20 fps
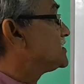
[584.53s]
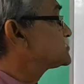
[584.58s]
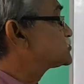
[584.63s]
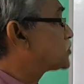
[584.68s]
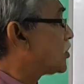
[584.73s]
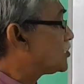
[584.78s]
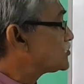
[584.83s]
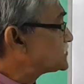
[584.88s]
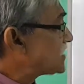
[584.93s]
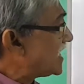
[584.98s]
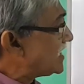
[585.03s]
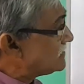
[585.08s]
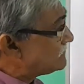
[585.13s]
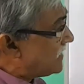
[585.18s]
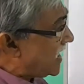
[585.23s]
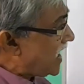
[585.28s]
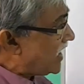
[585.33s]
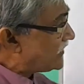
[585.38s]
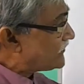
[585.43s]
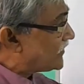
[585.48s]
total
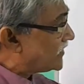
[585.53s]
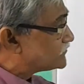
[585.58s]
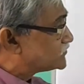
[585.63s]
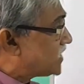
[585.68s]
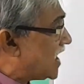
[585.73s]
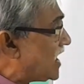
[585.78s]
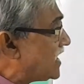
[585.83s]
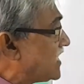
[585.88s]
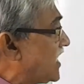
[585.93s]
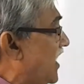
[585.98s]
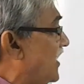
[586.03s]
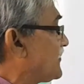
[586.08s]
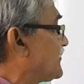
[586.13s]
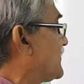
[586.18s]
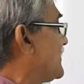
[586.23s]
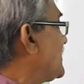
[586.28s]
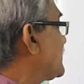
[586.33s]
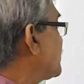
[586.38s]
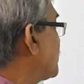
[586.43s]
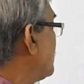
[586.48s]
mass of the gaseous